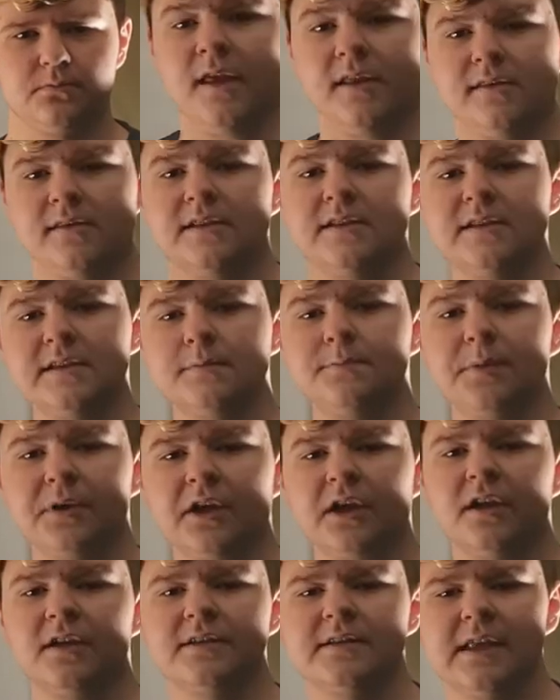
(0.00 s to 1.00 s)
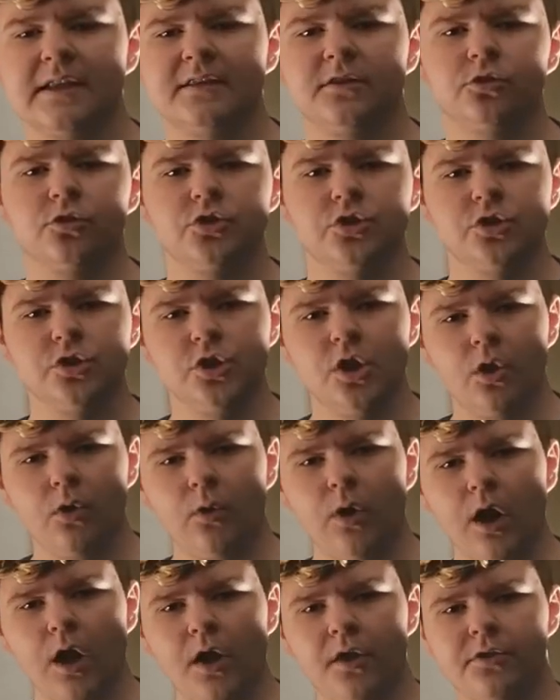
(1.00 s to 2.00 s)
This is because that there's
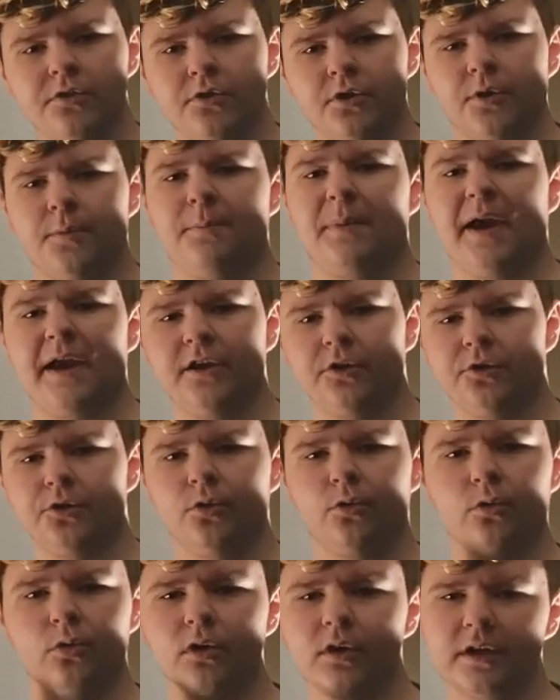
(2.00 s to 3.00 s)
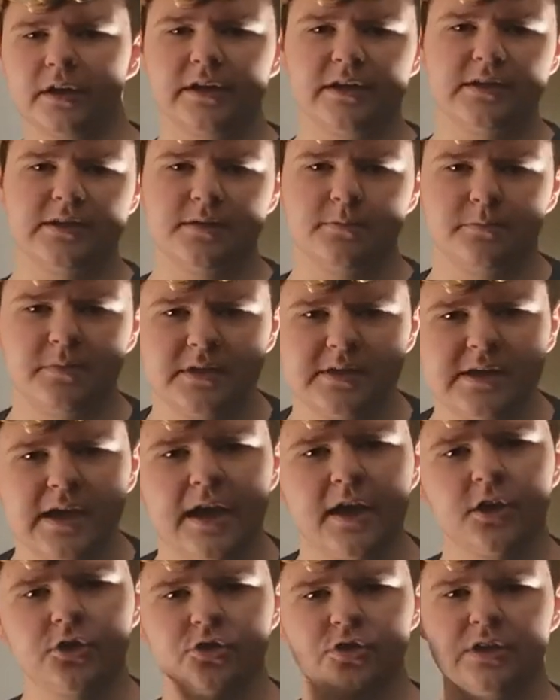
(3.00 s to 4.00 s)
no other parent organism to
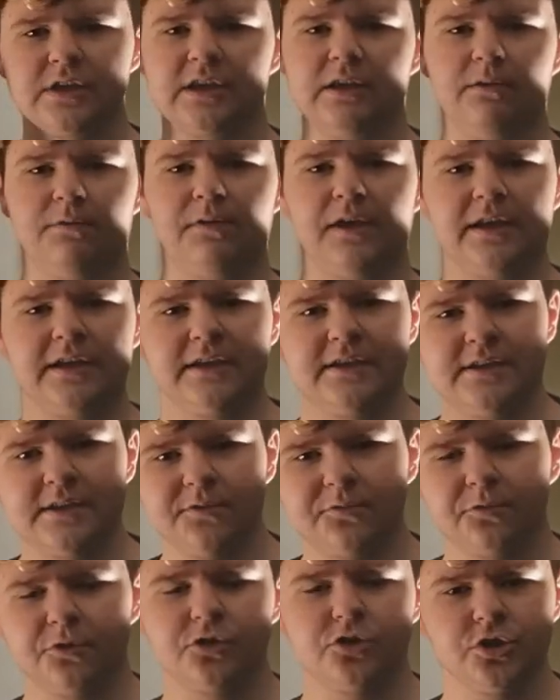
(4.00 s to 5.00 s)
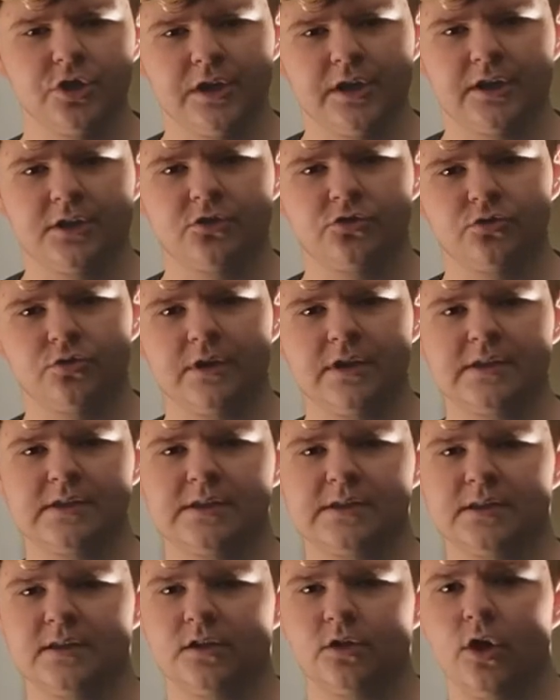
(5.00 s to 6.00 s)
actually give any different genetic traits
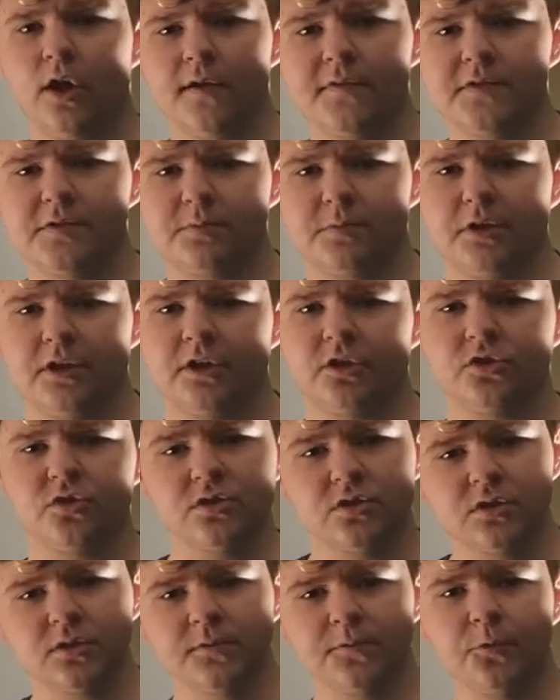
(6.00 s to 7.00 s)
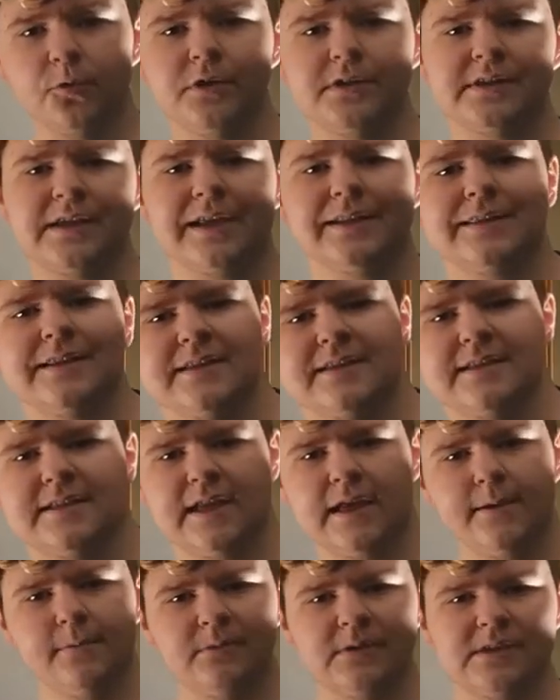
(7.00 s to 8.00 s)
to the offspring, so therefore it's got the
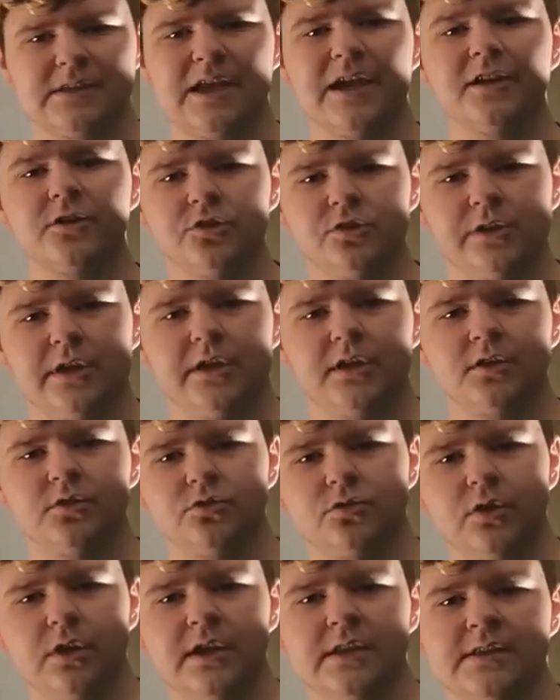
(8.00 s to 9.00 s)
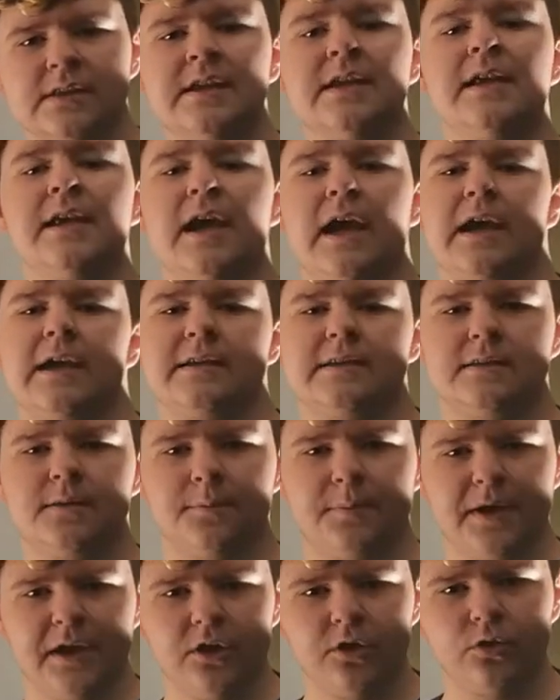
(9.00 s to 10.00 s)
same exact genetic traits as the
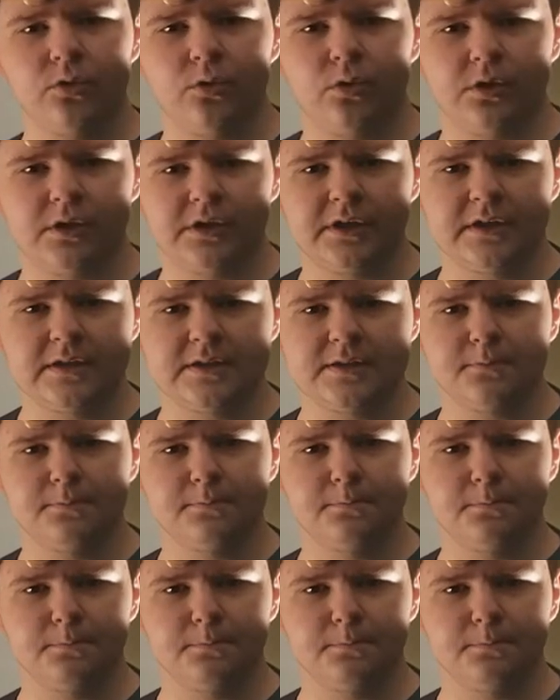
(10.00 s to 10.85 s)
parent organism.